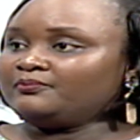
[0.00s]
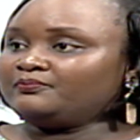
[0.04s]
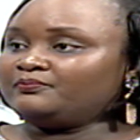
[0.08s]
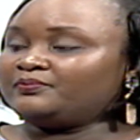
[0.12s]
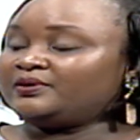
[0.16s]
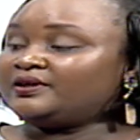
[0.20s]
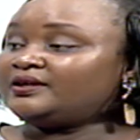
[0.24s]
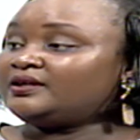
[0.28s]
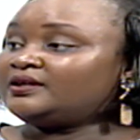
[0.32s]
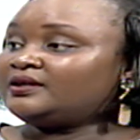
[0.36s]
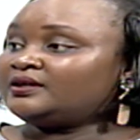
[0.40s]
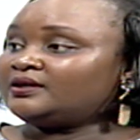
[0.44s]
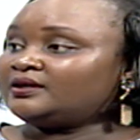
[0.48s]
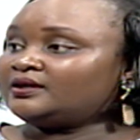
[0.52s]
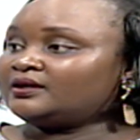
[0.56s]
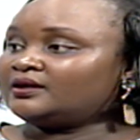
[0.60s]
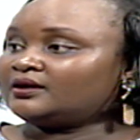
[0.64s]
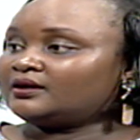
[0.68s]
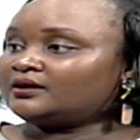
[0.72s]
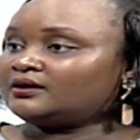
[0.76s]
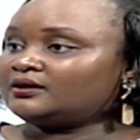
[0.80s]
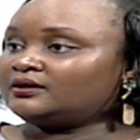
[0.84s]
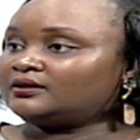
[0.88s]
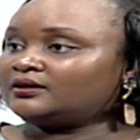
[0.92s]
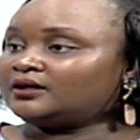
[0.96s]
be
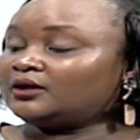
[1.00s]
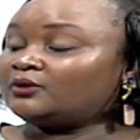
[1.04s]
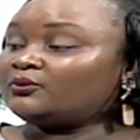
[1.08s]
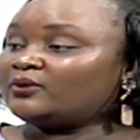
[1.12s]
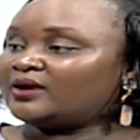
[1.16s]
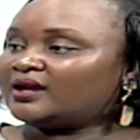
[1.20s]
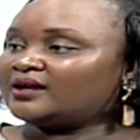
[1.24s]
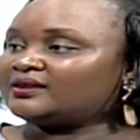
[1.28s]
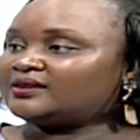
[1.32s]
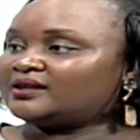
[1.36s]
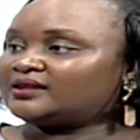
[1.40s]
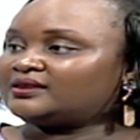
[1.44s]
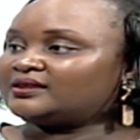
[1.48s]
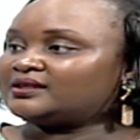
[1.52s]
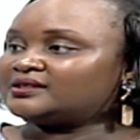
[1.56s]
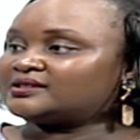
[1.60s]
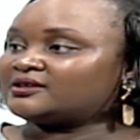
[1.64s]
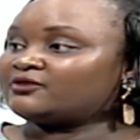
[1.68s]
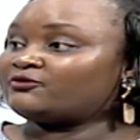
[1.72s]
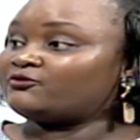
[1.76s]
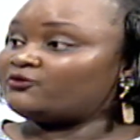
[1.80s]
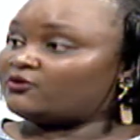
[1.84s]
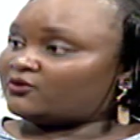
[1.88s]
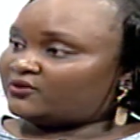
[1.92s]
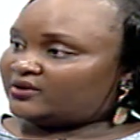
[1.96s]
uh, aware that there's
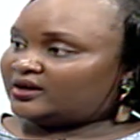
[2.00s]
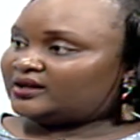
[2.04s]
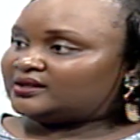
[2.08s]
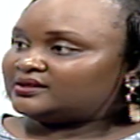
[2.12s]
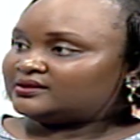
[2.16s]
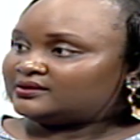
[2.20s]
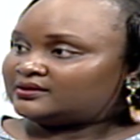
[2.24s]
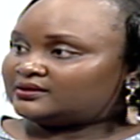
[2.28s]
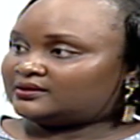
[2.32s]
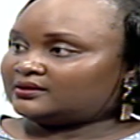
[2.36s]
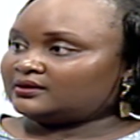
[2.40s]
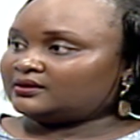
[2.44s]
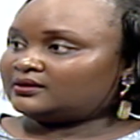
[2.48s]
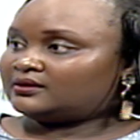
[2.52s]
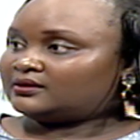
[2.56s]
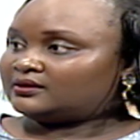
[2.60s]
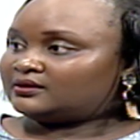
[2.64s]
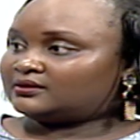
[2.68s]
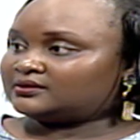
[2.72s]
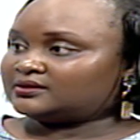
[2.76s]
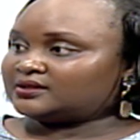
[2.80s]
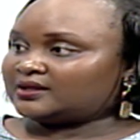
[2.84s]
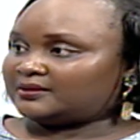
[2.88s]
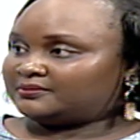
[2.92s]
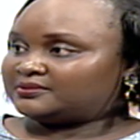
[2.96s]
a foreign
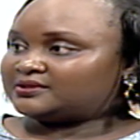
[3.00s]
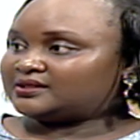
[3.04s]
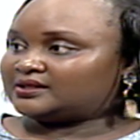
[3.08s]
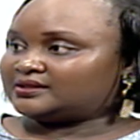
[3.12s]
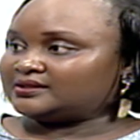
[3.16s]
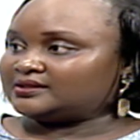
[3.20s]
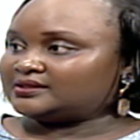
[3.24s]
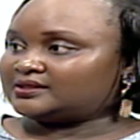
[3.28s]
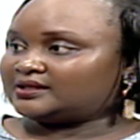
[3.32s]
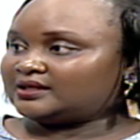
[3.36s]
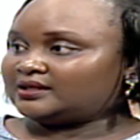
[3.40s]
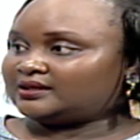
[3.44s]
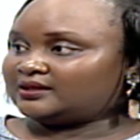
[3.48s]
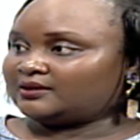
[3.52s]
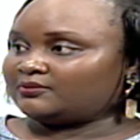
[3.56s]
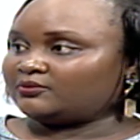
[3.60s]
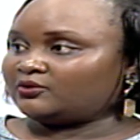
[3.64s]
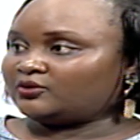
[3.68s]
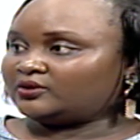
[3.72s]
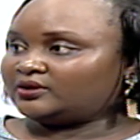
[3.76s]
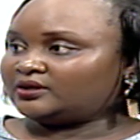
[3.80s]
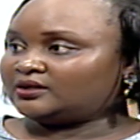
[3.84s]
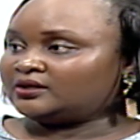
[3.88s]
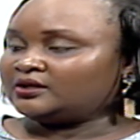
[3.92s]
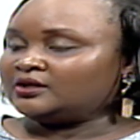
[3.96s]
uh, substance in mm-hmm. the
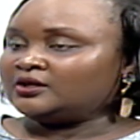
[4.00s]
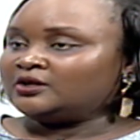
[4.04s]
body.